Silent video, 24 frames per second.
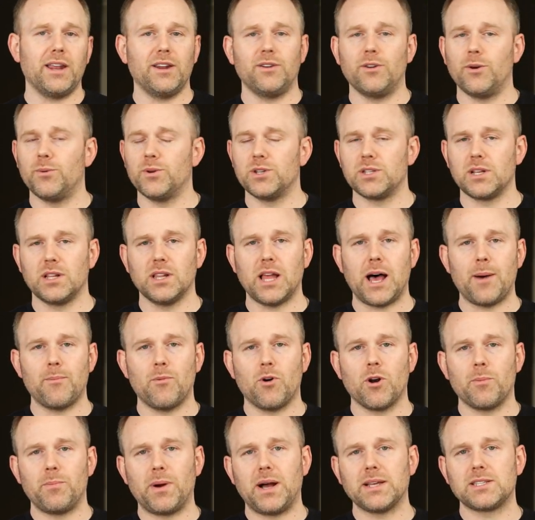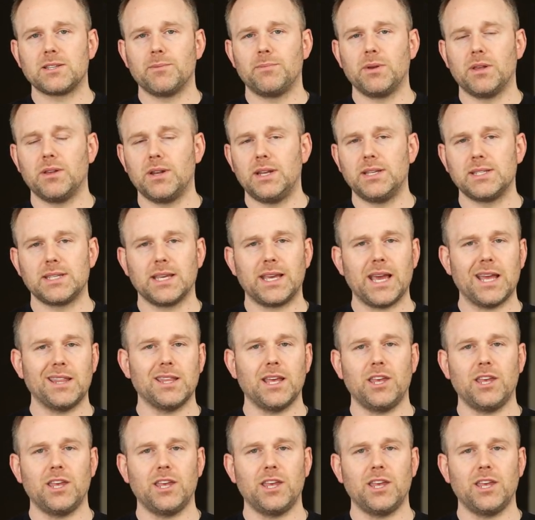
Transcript: and there was a lot more possibilities, again,